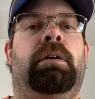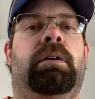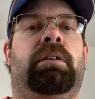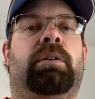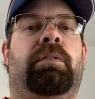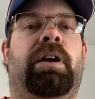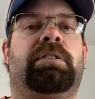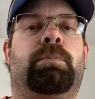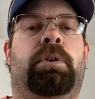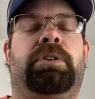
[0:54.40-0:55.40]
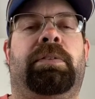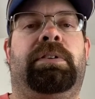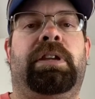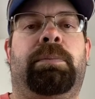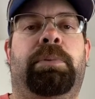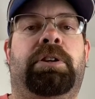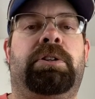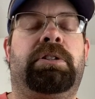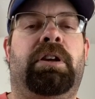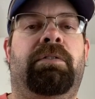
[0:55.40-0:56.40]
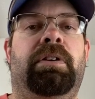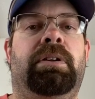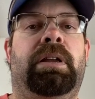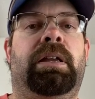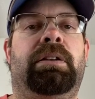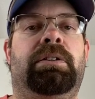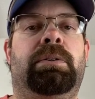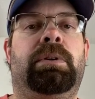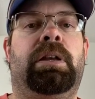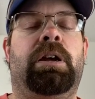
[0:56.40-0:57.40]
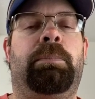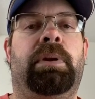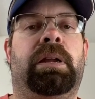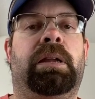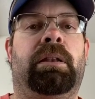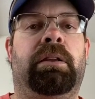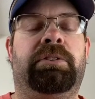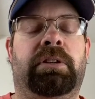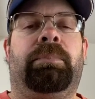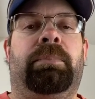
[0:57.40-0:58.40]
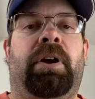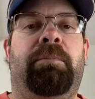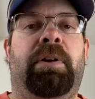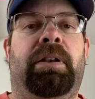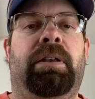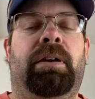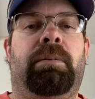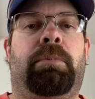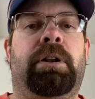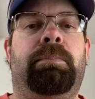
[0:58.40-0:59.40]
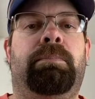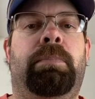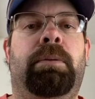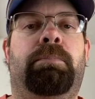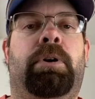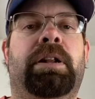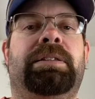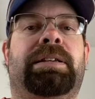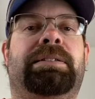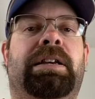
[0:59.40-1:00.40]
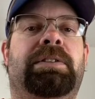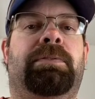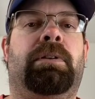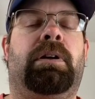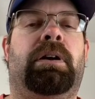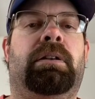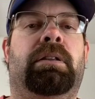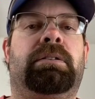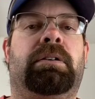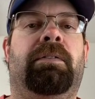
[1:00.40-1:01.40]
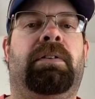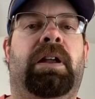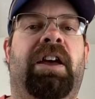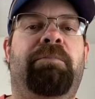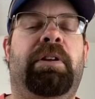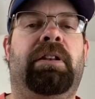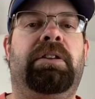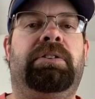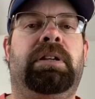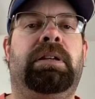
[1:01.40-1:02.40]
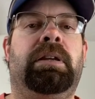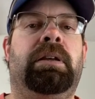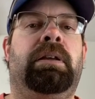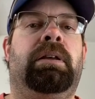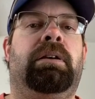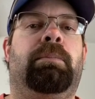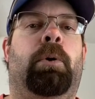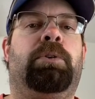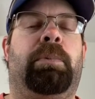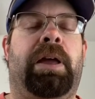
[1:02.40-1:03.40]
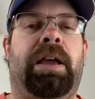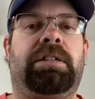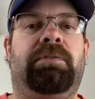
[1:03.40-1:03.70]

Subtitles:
So I've got some more stuff to take pictures of and to get up and get listed. I've been pretty successful on the stuff that I have been listing. Most of my action